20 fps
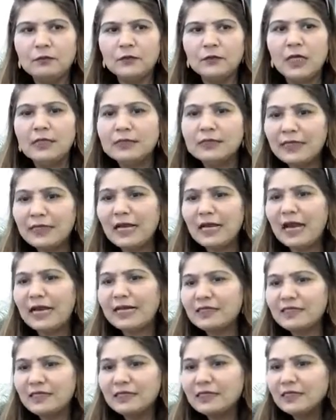Then
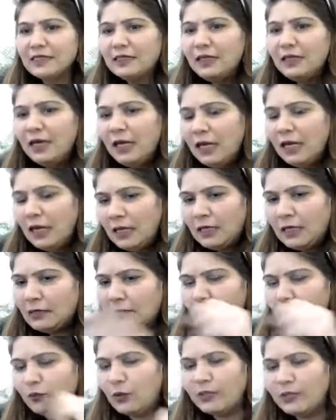ICT,
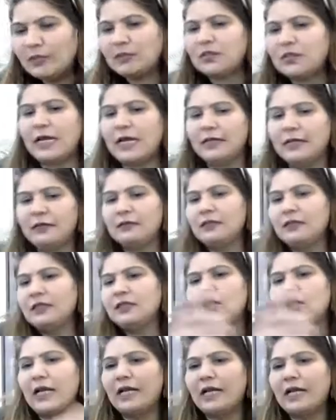
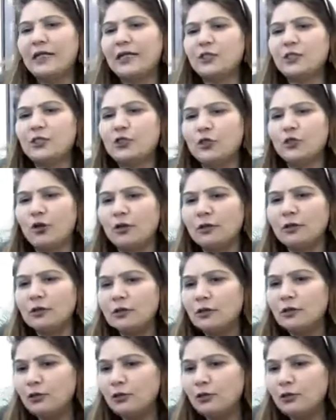this child has drawn,